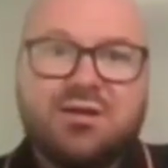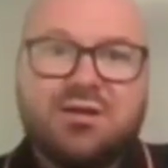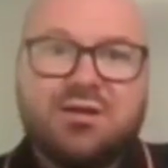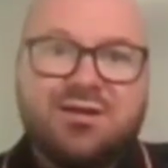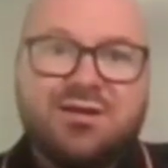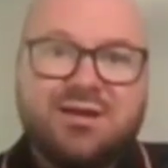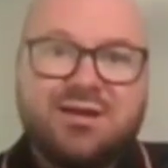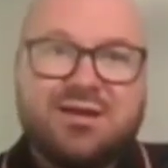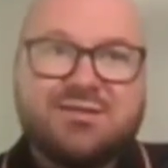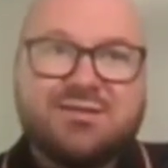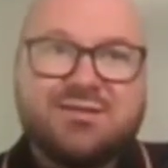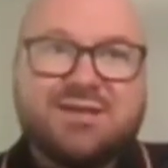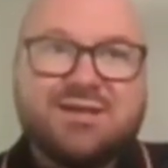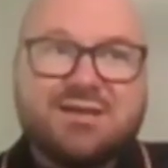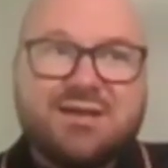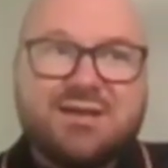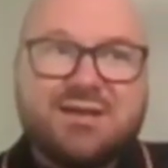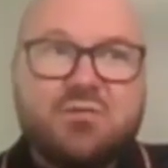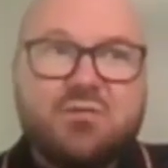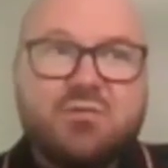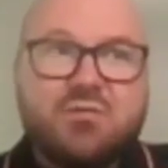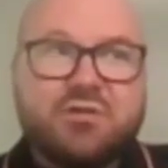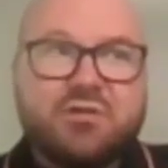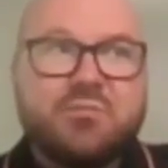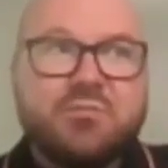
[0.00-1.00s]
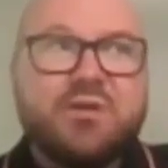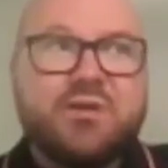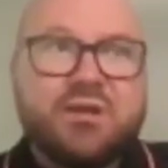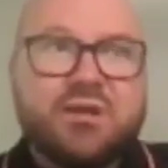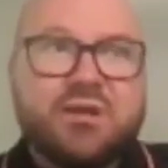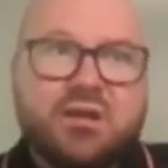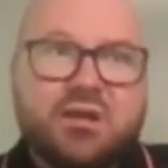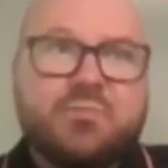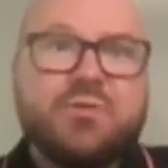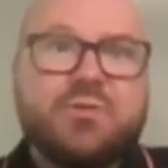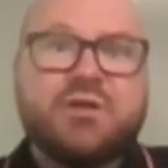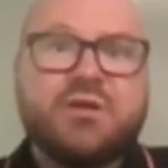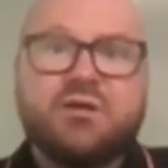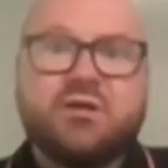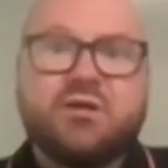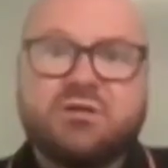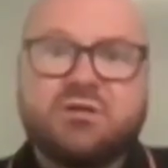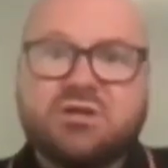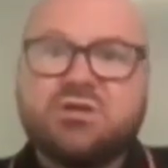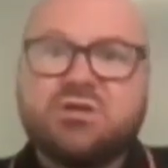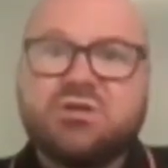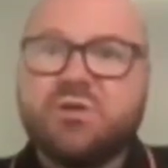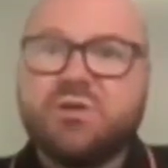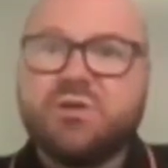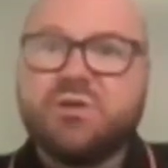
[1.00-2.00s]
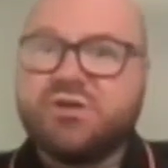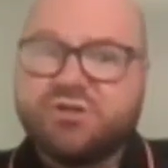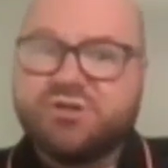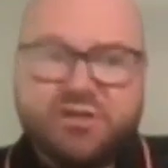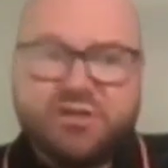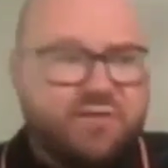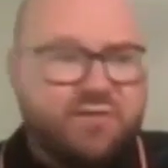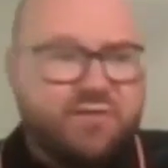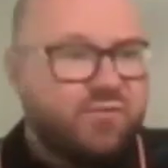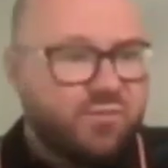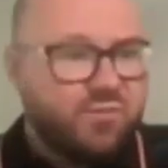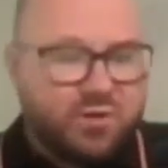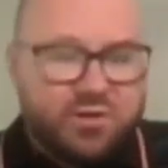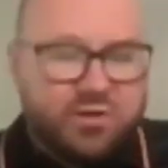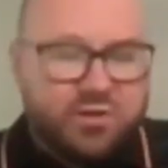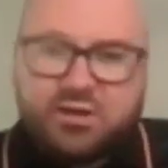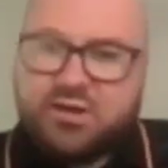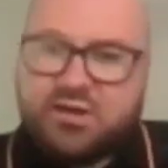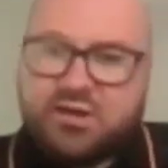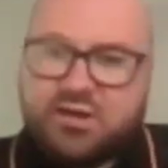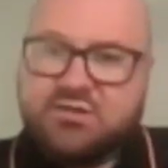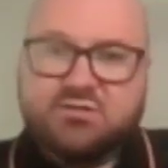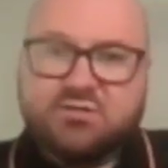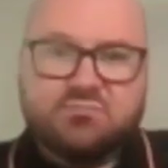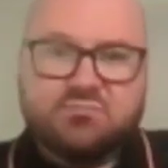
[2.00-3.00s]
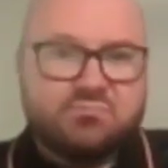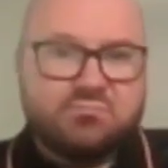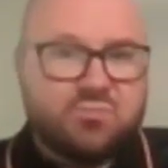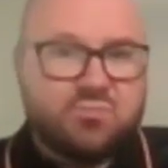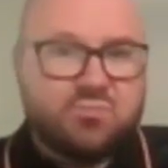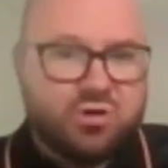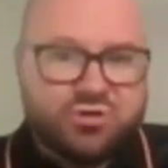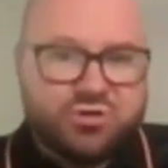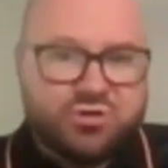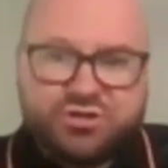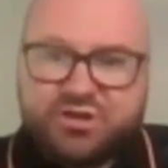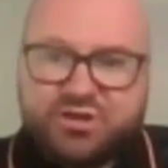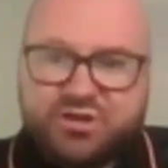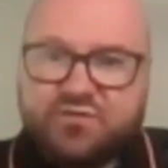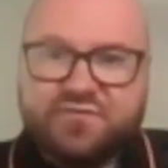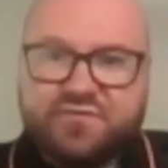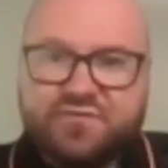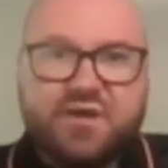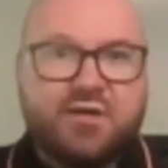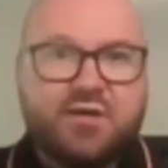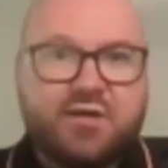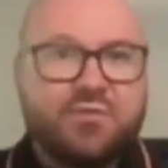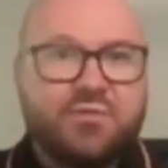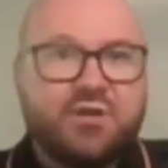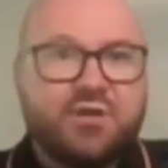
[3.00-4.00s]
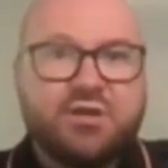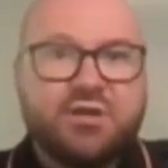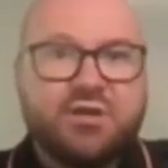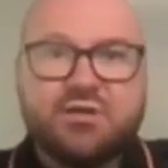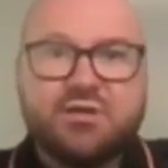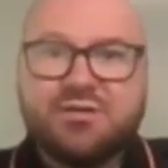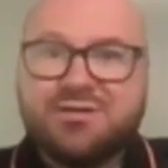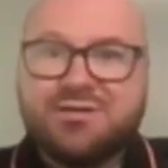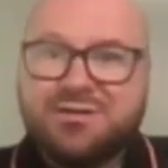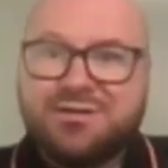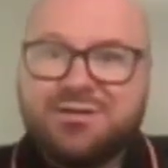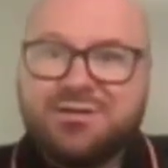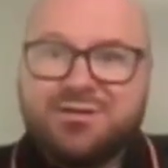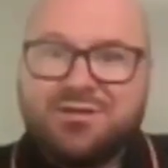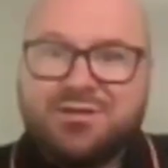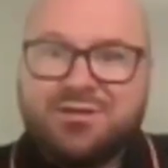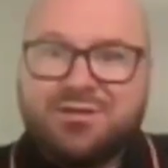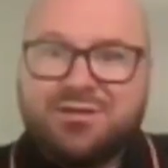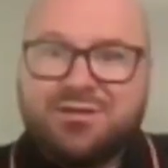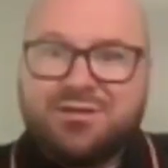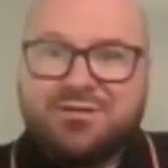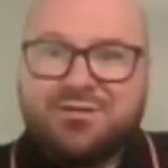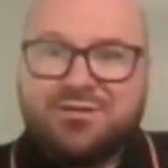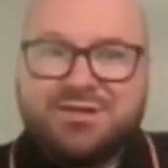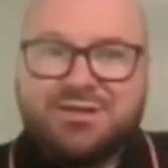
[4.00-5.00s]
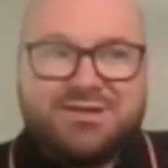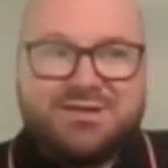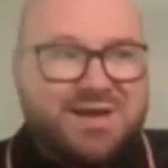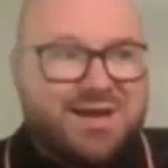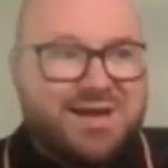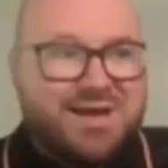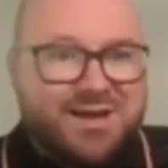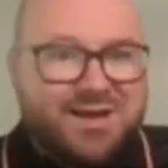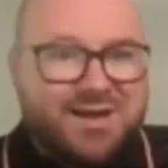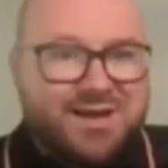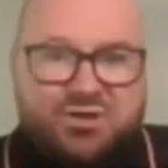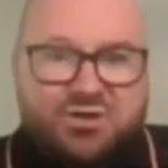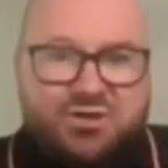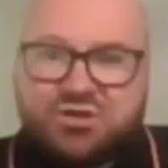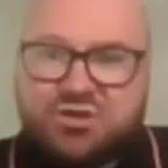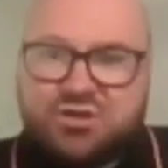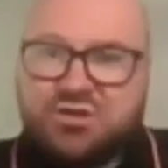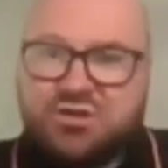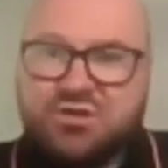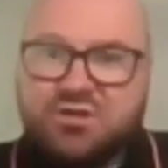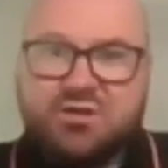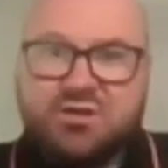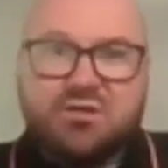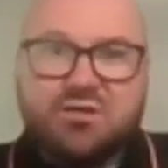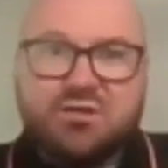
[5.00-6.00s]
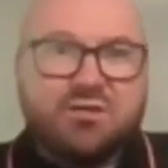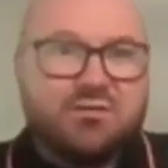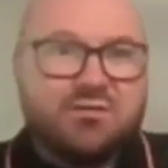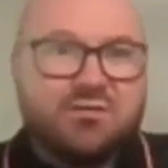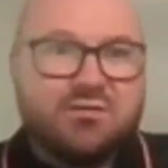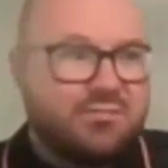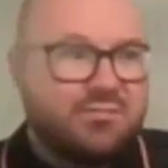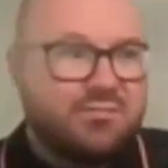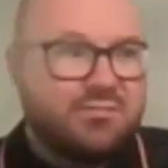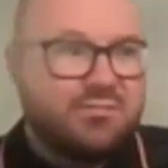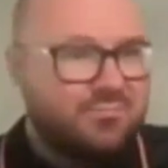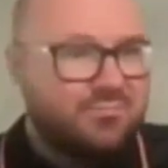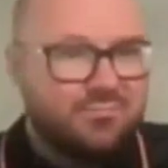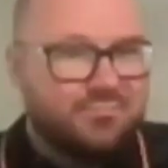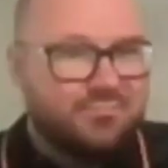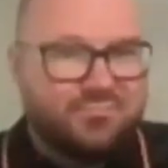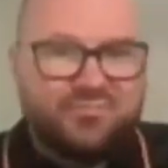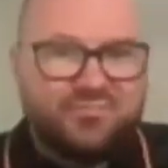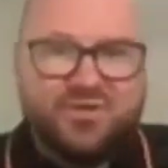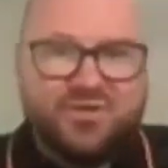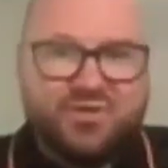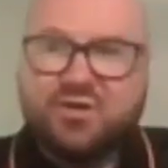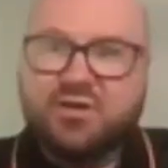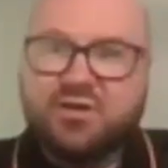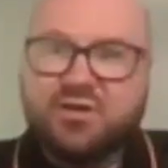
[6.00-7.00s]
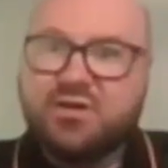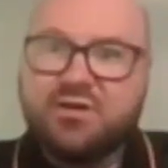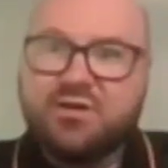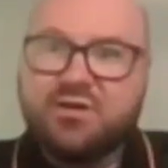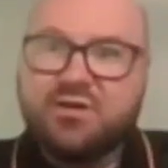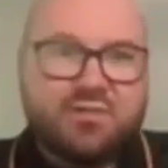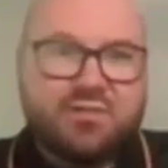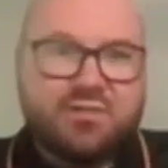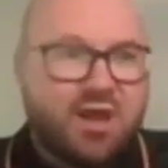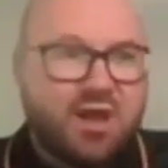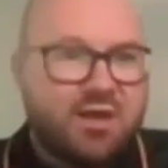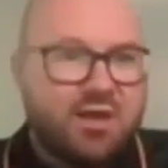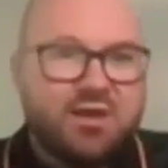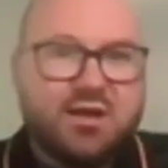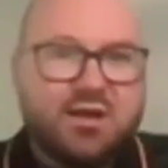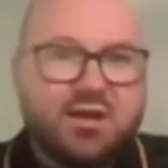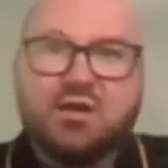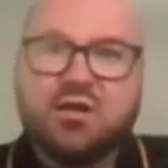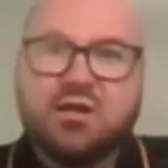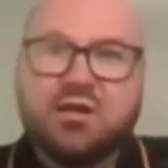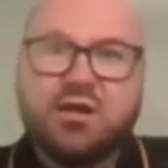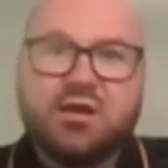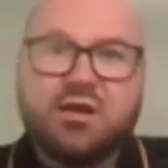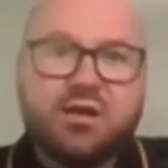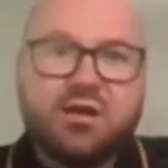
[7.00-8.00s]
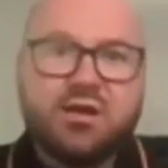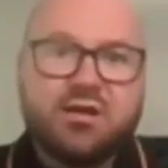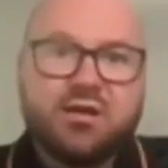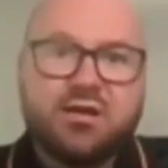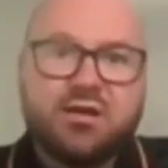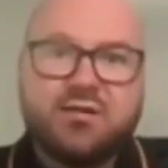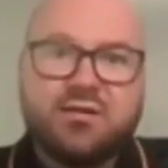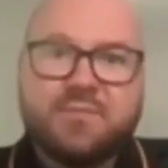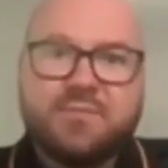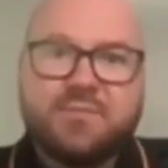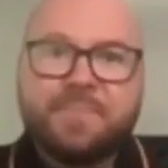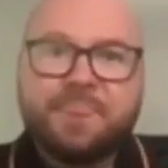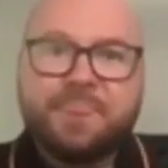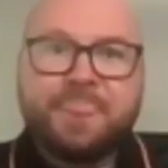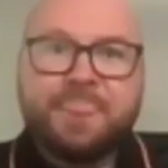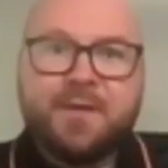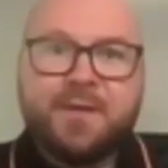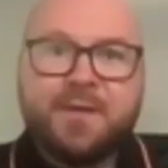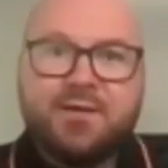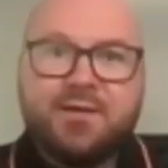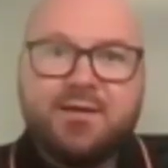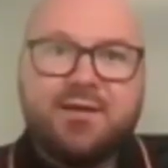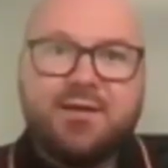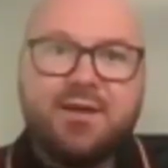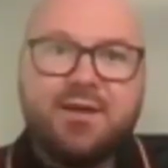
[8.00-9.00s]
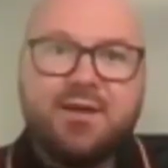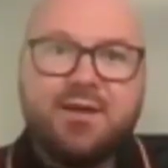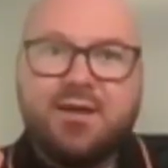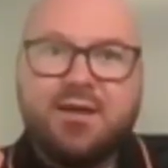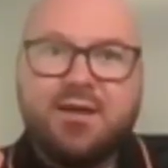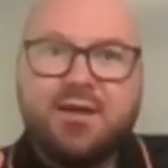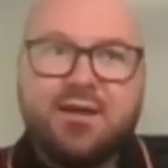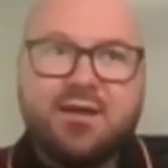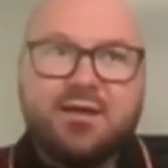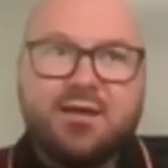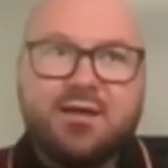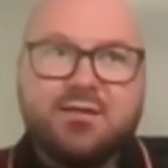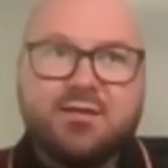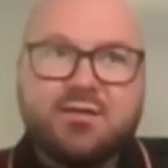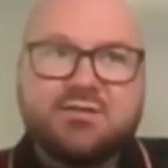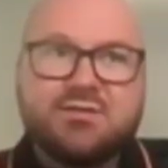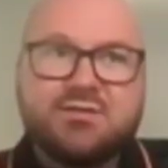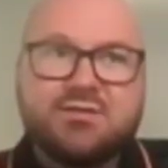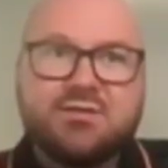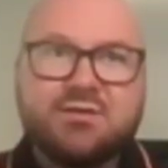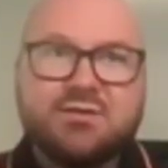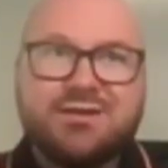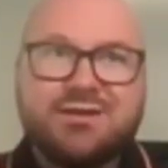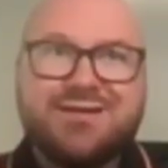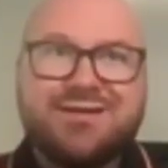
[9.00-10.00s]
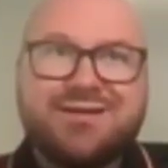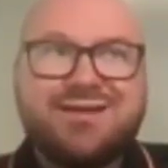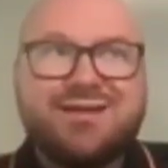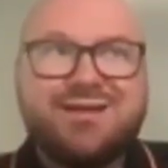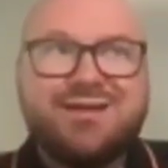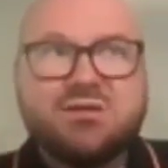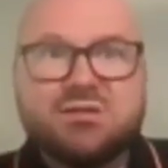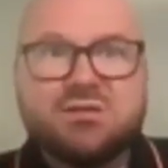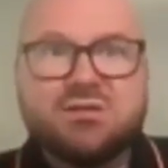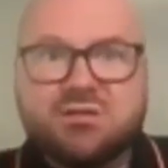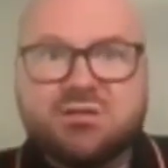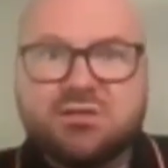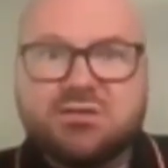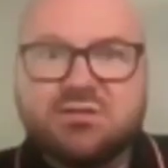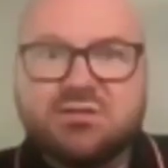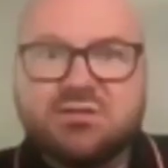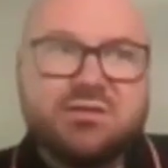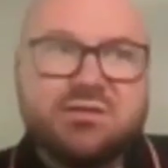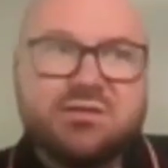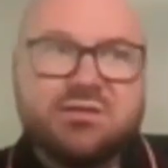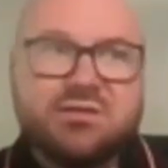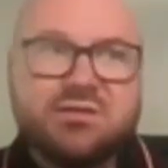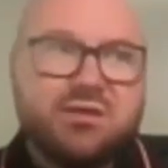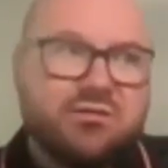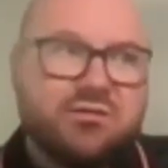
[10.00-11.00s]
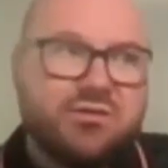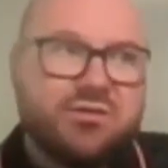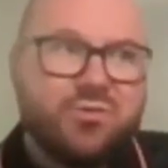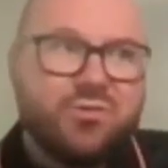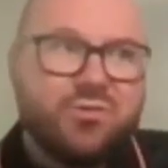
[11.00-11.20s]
And I sat down with them, and in their particular situation, they have a really nice, larger single family, detached in a very hot area. And it's 20